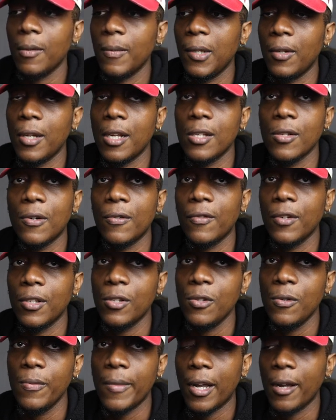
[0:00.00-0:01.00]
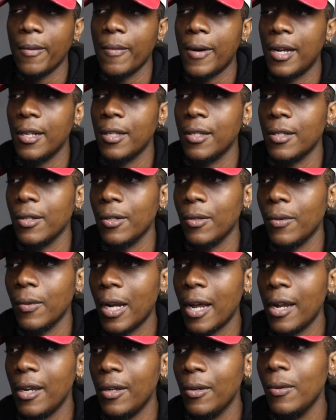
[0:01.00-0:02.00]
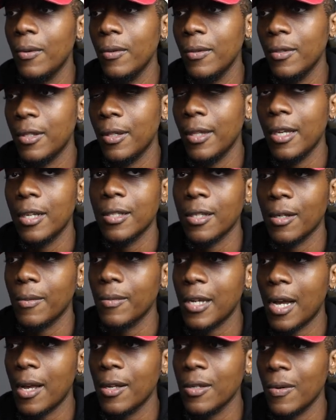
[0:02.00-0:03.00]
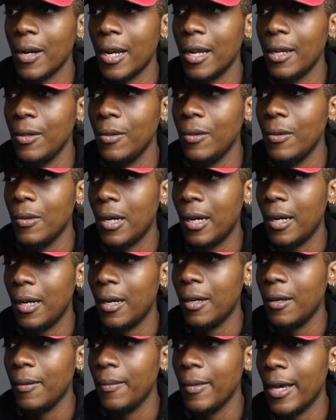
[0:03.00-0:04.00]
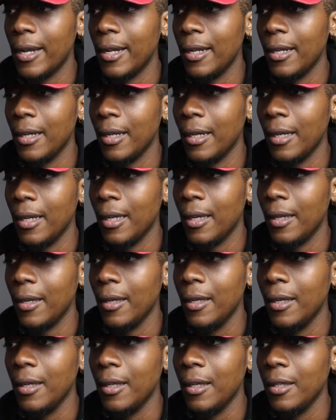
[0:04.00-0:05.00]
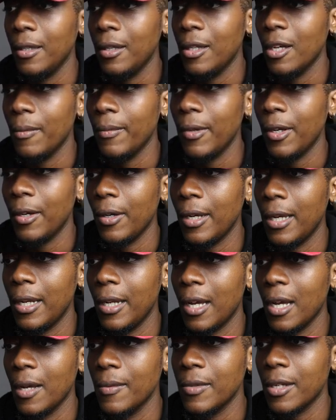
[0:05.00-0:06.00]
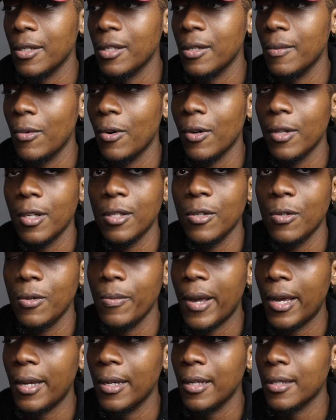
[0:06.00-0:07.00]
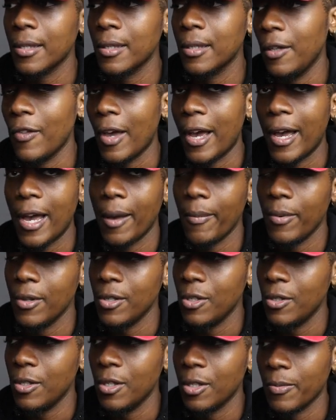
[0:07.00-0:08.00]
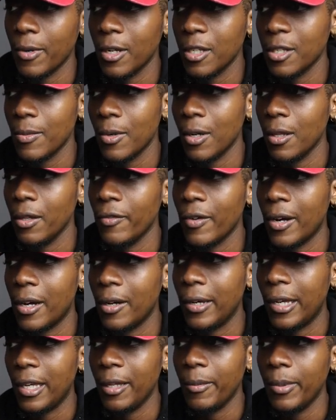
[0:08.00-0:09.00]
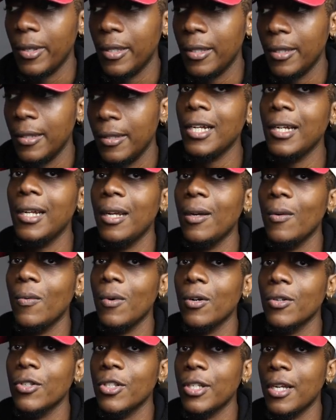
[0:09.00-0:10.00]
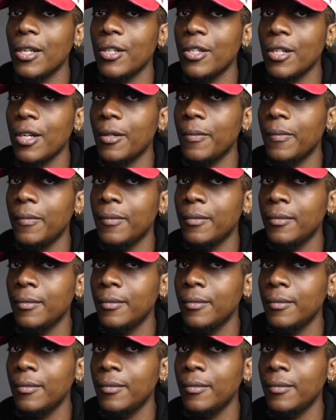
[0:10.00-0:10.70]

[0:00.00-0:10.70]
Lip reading: thumbnail that's over 2 megabytes. So what I do, there's some times where I do edit a thumbnail and it comes out to more than 2 megs. If that happens, you just press smaller file, 8-bit. Granted, it will change up